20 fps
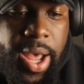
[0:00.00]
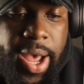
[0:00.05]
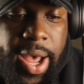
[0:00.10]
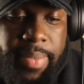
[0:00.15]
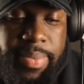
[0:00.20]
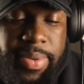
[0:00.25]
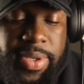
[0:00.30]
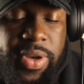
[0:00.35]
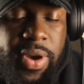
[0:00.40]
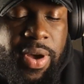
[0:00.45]

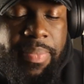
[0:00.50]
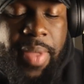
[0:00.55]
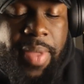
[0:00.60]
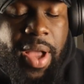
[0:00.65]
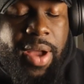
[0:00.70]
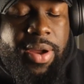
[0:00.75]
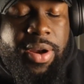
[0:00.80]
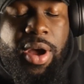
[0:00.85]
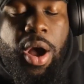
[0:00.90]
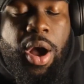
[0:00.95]
So I'm
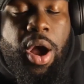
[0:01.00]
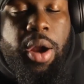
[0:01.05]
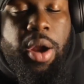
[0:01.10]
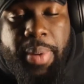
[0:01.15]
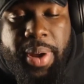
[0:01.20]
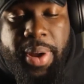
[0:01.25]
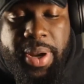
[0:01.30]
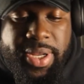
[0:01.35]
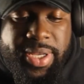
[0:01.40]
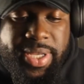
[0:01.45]
not gonna harp
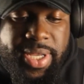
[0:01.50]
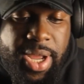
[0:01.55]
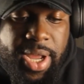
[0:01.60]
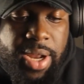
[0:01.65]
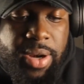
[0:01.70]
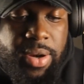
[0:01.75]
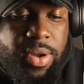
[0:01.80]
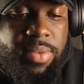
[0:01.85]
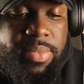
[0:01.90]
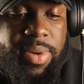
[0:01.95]
on the
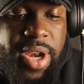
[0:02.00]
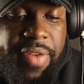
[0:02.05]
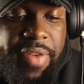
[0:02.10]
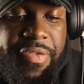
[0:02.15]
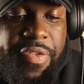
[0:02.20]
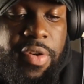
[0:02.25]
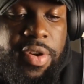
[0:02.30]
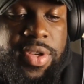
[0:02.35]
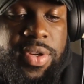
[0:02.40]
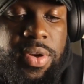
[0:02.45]
second goal, but that
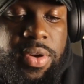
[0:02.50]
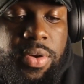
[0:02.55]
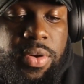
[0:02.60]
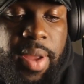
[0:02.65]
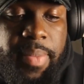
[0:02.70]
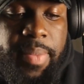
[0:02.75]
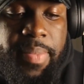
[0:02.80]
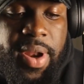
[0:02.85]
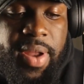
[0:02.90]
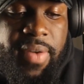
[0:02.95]
first goal could
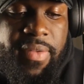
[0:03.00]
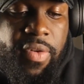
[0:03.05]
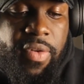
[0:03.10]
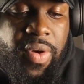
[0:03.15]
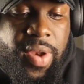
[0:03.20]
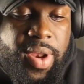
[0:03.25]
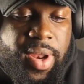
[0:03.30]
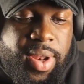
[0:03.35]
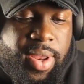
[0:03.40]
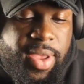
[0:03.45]
have been
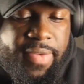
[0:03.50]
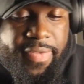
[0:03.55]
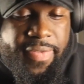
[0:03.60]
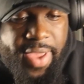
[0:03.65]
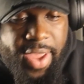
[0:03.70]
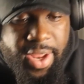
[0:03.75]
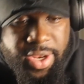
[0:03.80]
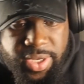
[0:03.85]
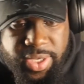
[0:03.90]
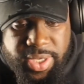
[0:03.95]
avoided if he
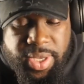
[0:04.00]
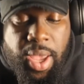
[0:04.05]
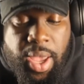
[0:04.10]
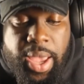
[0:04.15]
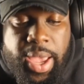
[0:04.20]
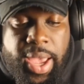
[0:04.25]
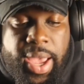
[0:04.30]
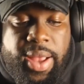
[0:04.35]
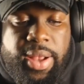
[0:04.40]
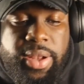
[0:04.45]
had just
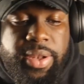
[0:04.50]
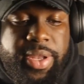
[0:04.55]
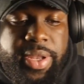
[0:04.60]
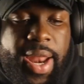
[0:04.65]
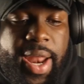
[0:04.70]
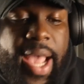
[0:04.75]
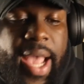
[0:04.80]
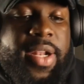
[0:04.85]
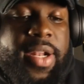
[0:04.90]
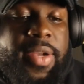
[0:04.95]
held the
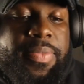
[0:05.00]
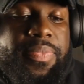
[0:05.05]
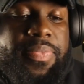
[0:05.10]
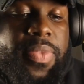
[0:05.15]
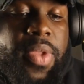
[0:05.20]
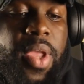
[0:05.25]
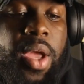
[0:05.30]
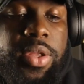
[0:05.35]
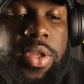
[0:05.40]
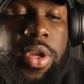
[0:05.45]
line.
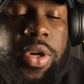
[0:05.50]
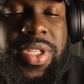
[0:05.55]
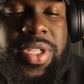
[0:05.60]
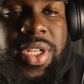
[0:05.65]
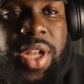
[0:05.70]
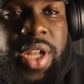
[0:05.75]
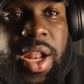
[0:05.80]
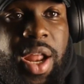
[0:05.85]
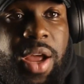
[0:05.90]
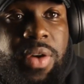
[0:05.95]

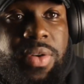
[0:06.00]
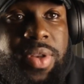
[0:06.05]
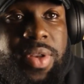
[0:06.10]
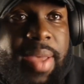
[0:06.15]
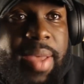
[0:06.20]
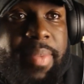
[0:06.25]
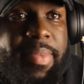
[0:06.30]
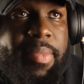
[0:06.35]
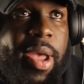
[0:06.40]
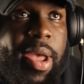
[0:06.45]
Tosin had a good
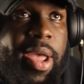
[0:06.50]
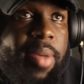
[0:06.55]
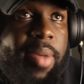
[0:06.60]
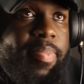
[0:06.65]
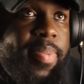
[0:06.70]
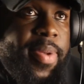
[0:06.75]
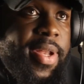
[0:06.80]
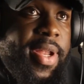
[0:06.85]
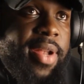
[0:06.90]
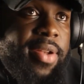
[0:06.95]
game in my
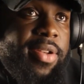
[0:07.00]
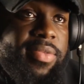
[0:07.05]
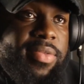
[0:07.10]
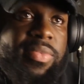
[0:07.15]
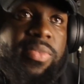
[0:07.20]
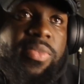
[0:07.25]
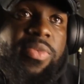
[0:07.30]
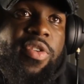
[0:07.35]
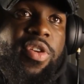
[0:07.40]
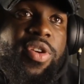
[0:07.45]
opinion,
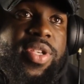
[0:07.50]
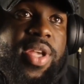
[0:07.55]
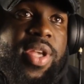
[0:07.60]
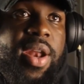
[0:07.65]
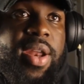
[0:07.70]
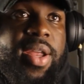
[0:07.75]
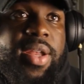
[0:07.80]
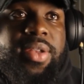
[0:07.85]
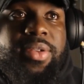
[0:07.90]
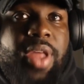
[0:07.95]
very
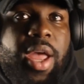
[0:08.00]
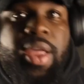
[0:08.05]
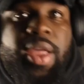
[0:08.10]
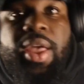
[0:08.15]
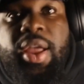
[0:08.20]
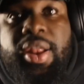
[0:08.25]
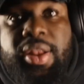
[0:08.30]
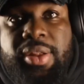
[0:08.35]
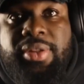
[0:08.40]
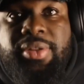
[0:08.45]
solid.
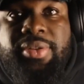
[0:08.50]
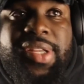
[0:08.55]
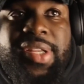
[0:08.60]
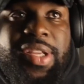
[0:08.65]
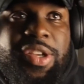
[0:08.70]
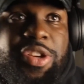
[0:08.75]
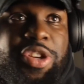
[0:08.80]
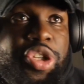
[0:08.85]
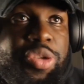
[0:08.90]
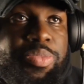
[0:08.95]
Again,
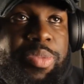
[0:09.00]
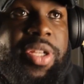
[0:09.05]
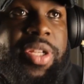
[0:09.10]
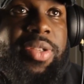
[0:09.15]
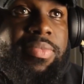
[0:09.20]
it should be.